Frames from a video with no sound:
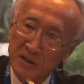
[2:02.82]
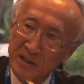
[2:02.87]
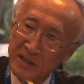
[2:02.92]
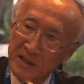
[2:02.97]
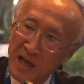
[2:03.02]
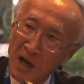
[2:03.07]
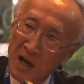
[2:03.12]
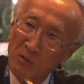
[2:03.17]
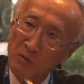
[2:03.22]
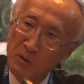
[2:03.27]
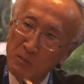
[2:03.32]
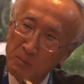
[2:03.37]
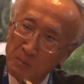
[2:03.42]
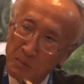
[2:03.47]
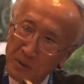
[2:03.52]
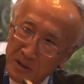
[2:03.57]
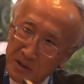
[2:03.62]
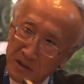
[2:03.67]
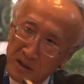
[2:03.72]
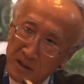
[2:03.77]
can we
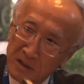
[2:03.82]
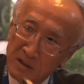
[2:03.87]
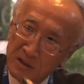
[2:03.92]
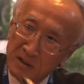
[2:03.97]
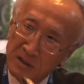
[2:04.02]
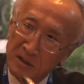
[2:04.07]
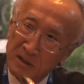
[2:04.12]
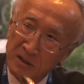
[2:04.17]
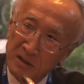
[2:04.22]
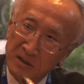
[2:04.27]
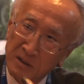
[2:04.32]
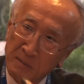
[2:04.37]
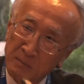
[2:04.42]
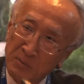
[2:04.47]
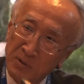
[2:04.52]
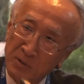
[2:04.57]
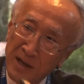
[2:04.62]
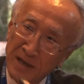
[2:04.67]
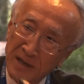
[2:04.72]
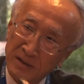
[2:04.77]
visit the
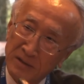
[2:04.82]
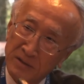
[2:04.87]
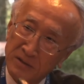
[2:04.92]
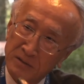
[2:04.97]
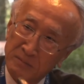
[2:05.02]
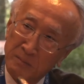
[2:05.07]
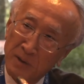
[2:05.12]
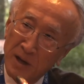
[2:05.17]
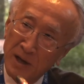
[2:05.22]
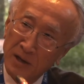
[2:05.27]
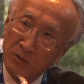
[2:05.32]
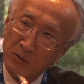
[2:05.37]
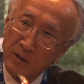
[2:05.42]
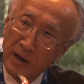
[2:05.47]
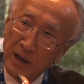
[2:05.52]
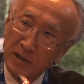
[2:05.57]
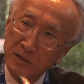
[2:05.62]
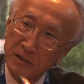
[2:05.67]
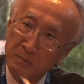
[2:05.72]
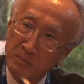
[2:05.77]
plant,
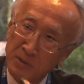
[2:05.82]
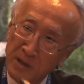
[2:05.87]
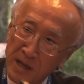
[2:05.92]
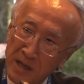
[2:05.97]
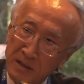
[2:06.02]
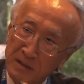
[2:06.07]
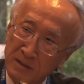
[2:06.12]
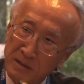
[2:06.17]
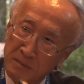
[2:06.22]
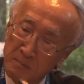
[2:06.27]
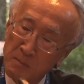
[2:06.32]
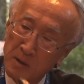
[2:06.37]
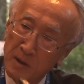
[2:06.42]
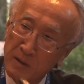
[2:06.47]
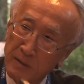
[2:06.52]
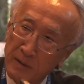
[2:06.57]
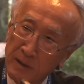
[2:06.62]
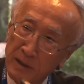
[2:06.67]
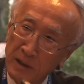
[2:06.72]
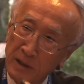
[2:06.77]
biogas plant in
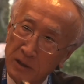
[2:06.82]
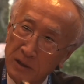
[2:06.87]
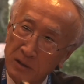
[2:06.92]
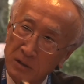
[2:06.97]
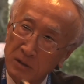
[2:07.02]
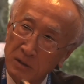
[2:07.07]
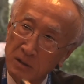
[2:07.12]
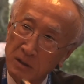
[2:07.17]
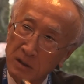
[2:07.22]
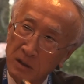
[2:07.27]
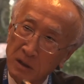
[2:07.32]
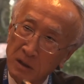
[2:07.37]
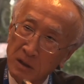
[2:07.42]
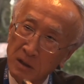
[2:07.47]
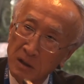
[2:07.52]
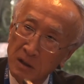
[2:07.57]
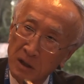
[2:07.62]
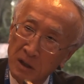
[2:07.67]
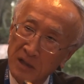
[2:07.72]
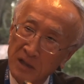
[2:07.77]
Marrakech
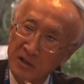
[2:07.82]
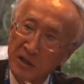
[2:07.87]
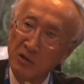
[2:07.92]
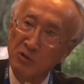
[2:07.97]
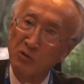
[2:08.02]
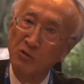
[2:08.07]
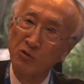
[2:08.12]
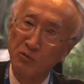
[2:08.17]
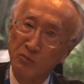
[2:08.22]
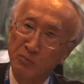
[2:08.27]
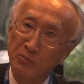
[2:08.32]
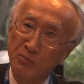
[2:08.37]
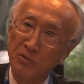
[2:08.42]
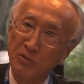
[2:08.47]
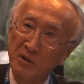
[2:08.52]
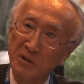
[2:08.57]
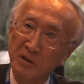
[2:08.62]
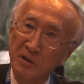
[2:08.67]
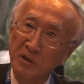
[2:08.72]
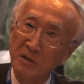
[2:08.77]
as a group?
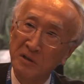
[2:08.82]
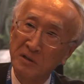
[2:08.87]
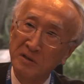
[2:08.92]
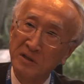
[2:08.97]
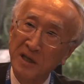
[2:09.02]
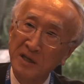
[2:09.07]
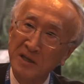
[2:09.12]
That